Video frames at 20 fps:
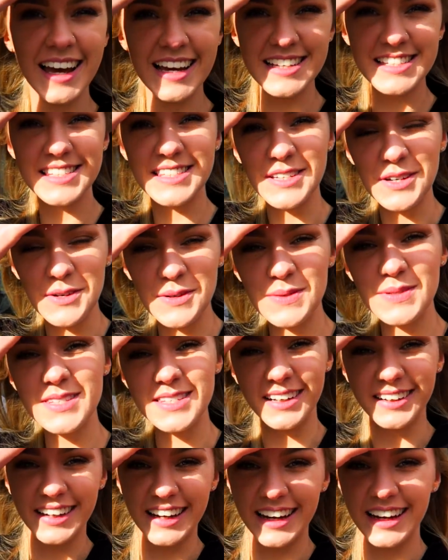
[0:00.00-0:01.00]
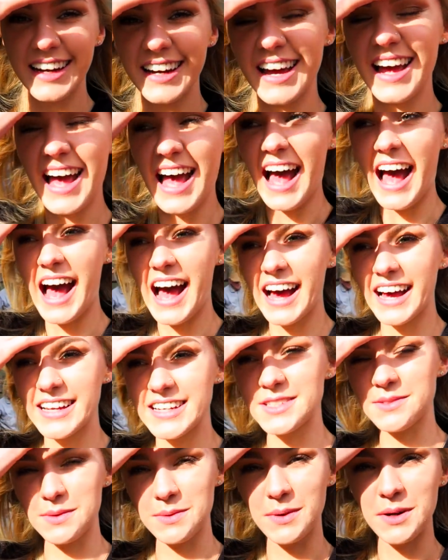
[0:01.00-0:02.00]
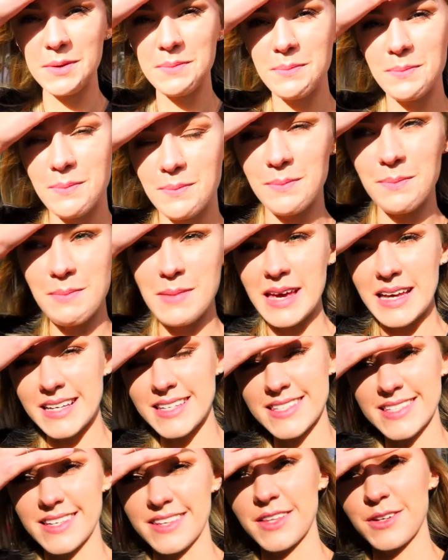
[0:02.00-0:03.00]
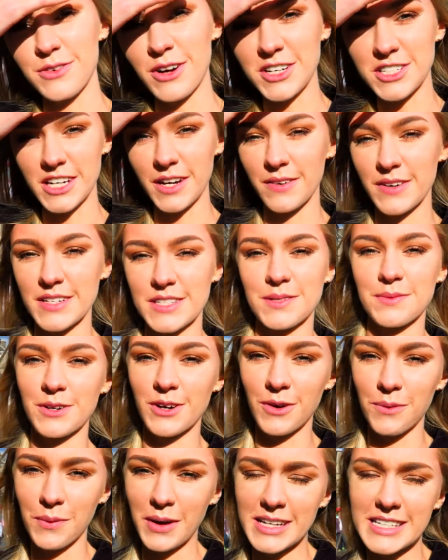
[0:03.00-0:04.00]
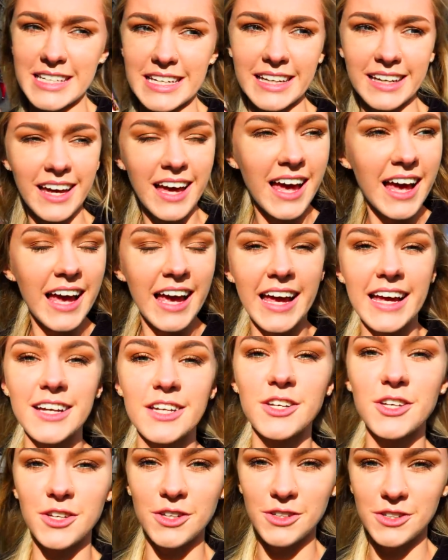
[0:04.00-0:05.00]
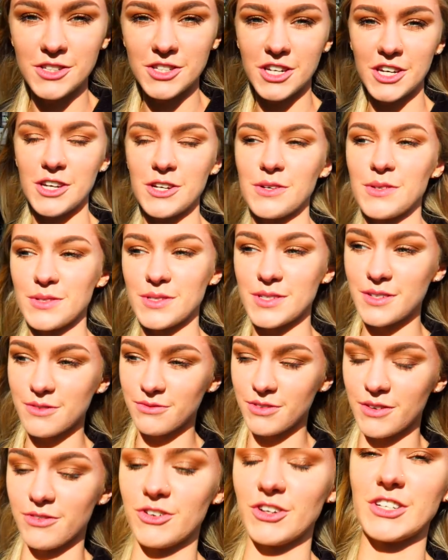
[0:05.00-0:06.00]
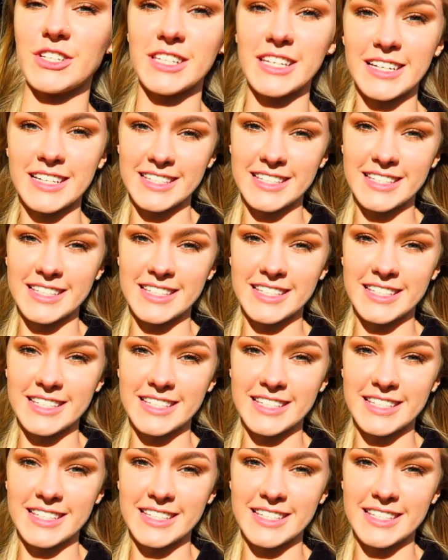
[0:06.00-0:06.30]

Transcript: It's so sunny and we want to miss the rush hour so we're not waiting in huge queues for food.